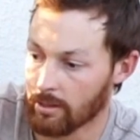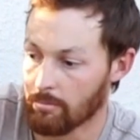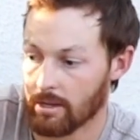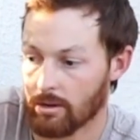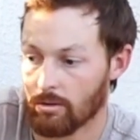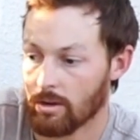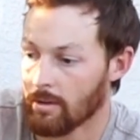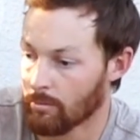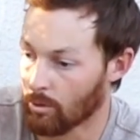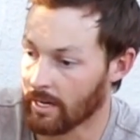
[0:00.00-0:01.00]
in the middle,
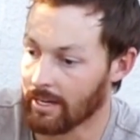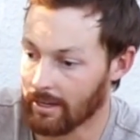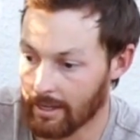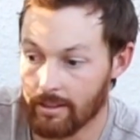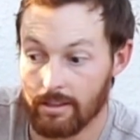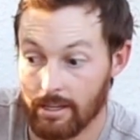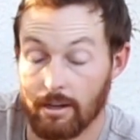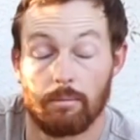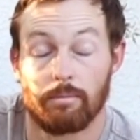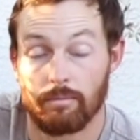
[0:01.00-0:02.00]
we're going to let
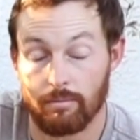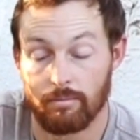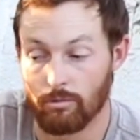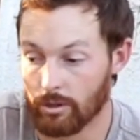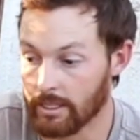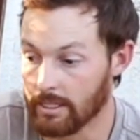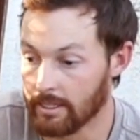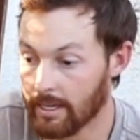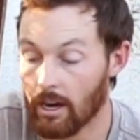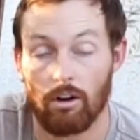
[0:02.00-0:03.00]
them really
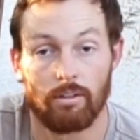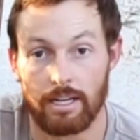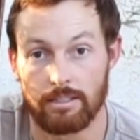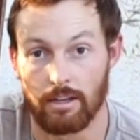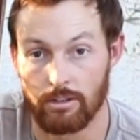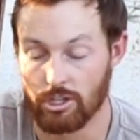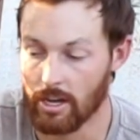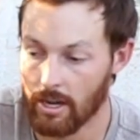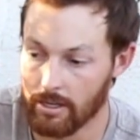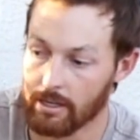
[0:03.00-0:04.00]
get all that
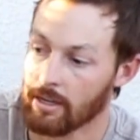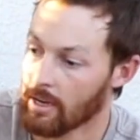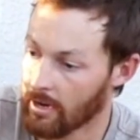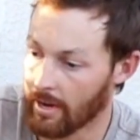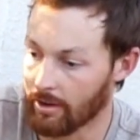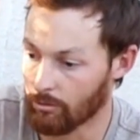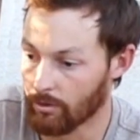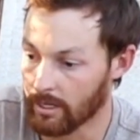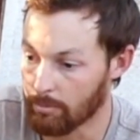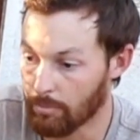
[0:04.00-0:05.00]
sunshine and
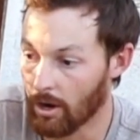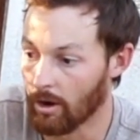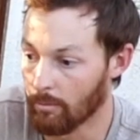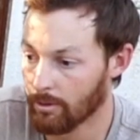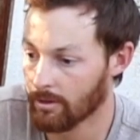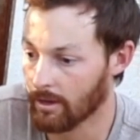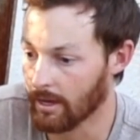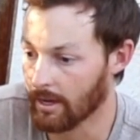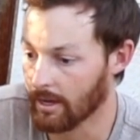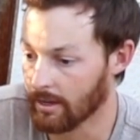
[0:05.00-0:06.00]
really pump
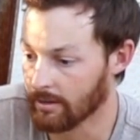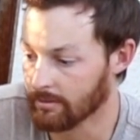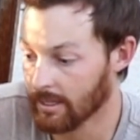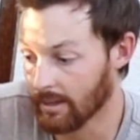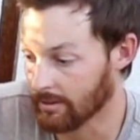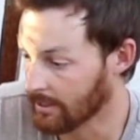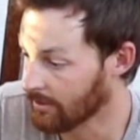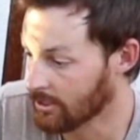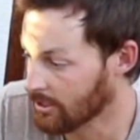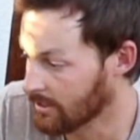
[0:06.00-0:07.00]
and, yeah, give
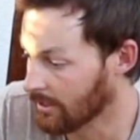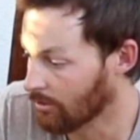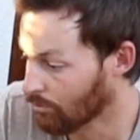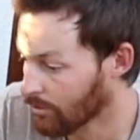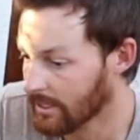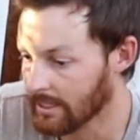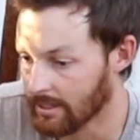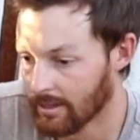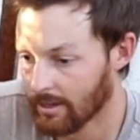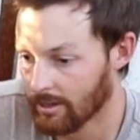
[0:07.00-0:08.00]
us just a really
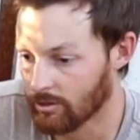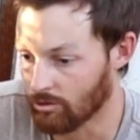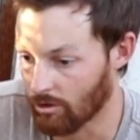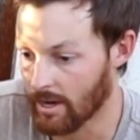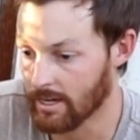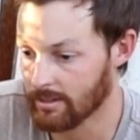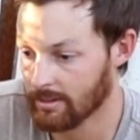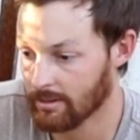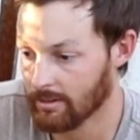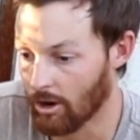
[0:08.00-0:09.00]
great
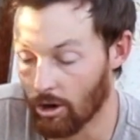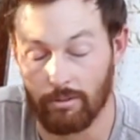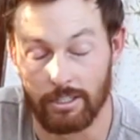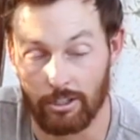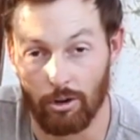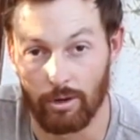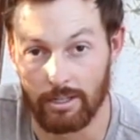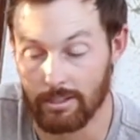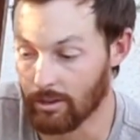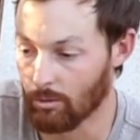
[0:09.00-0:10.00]
harvest going
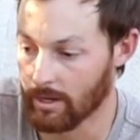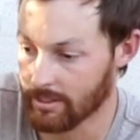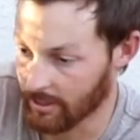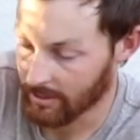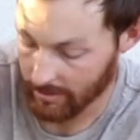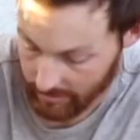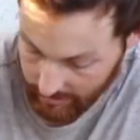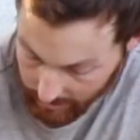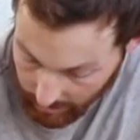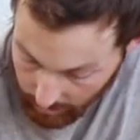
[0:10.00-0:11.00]
into the winter.
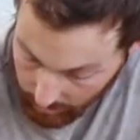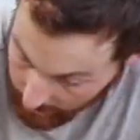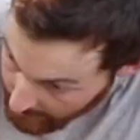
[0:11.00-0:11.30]
So,